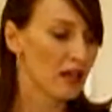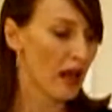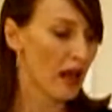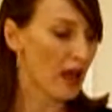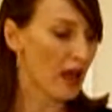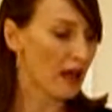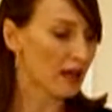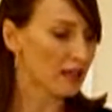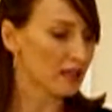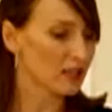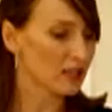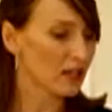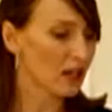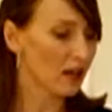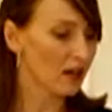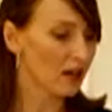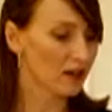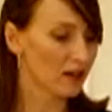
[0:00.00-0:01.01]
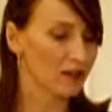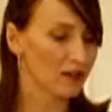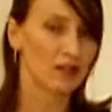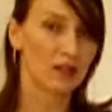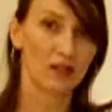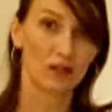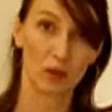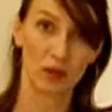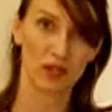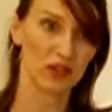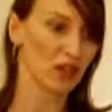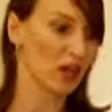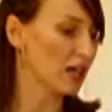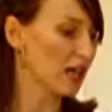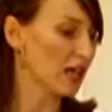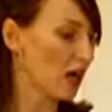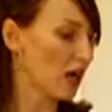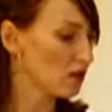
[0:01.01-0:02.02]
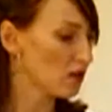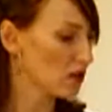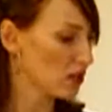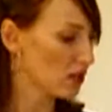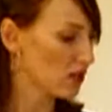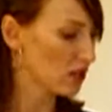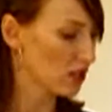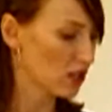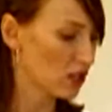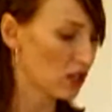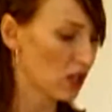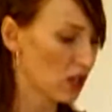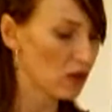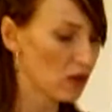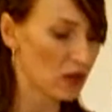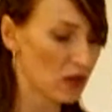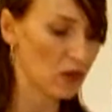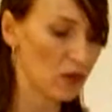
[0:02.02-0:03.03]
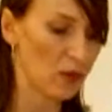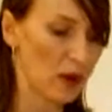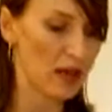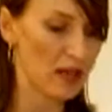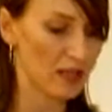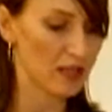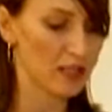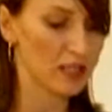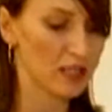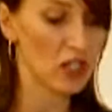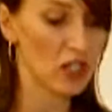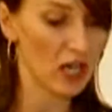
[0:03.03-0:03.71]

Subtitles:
And we'll start out just to show you what